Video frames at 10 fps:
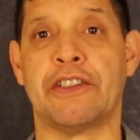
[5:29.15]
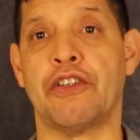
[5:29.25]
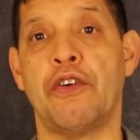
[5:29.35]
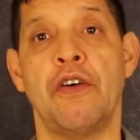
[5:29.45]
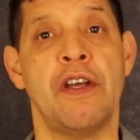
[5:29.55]

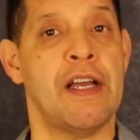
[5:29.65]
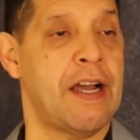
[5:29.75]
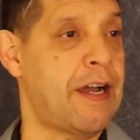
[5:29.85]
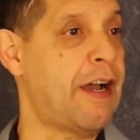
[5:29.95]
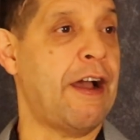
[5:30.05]
So uh,
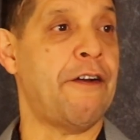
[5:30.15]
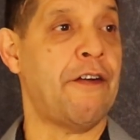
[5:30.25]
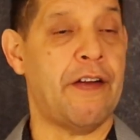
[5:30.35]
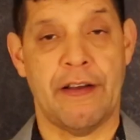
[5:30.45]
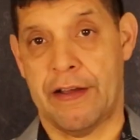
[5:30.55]
I,
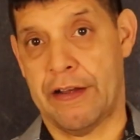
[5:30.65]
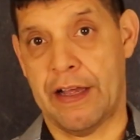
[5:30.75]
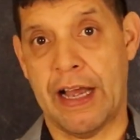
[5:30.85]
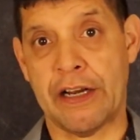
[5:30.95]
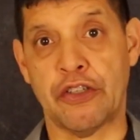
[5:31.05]
uh, I, uh,
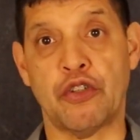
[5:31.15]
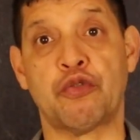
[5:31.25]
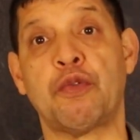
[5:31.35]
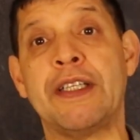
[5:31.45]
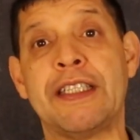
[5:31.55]
uh, I, don't know,
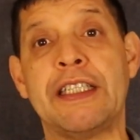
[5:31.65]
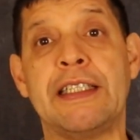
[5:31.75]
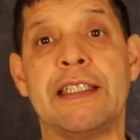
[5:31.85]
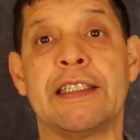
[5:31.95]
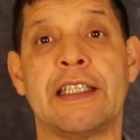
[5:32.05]
20
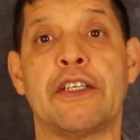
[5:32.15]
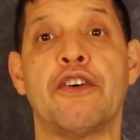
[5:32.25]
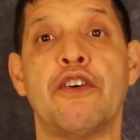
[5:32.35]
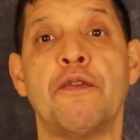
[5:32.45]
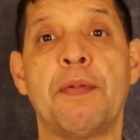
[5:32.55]
years
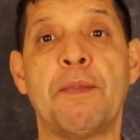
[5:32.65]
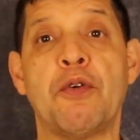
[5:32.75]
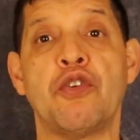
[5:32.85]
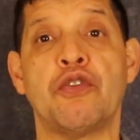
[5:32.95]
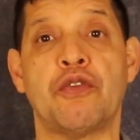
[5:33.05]
ago,
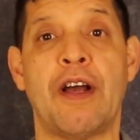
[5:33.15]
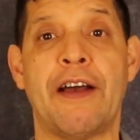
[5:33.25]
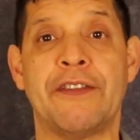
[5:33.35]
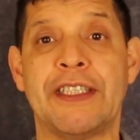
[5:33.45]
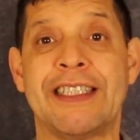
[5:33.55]
people used to
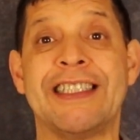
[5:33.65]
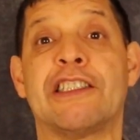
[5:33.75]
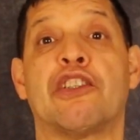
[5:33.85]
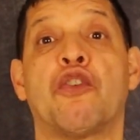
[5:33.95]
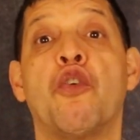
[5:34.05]
have these
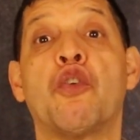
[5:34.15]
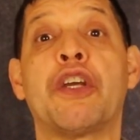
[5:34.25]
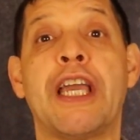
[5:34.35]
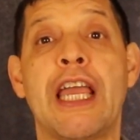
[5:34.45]
things called